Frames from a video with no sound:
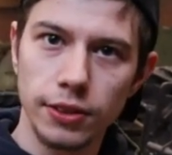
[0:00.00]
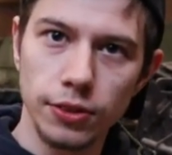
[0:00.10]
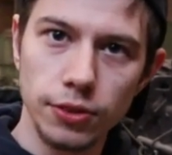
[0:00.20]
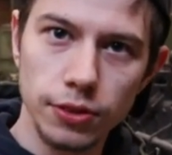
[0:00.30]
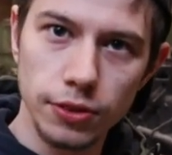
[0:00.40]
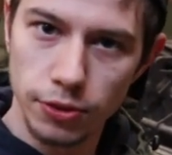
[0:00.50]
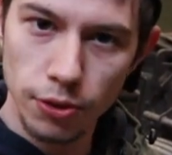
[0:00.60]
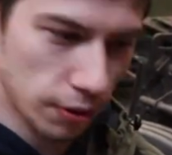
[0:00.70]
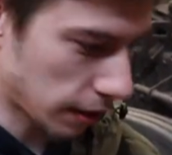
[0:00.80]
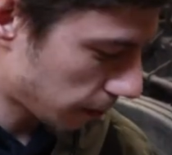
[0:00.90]
Huh?
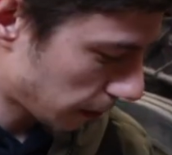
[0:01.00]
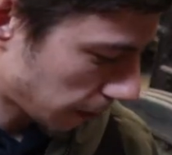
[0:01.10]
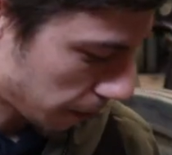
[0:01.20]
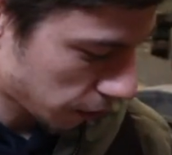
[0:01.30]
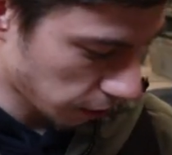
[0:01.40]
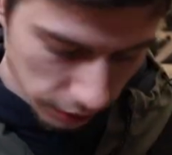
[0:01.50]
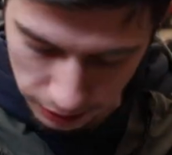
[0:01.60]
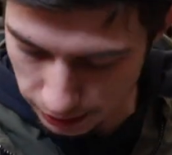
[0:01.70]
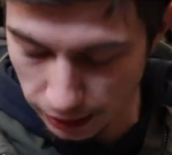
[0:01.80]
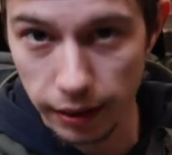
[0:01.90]
No, I, I'm, I'm sure
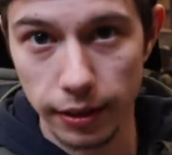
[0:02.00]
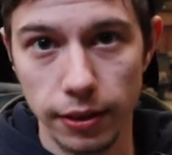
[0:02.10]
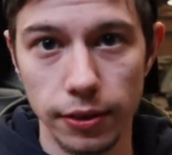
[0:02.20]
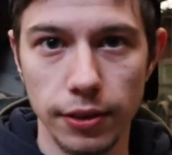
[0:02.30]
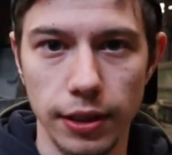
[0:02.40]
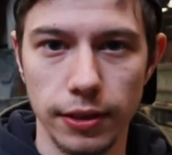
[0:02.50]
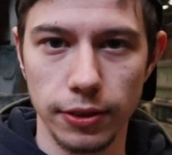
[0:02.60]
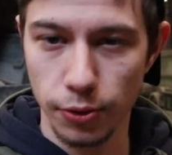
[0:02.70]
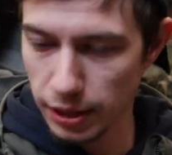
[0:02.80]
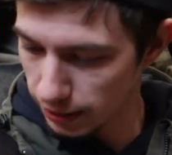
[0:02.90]
like, you
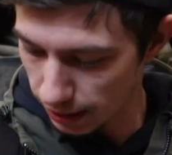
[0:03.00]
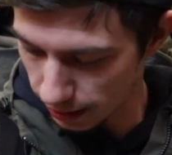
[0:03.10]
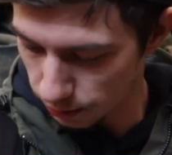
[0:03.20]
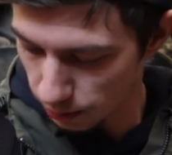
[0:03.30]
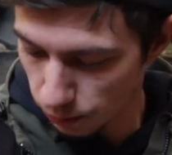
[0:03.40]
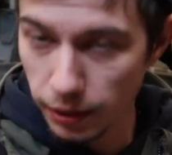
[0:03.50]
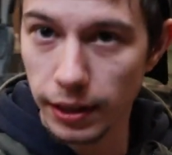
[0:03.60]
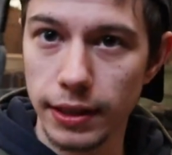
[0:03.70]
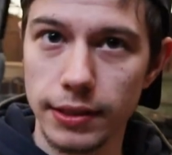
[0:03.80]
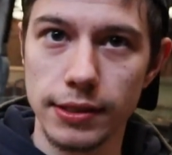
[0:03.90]
can, you can take it with one
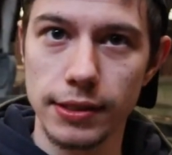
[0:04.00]
hand.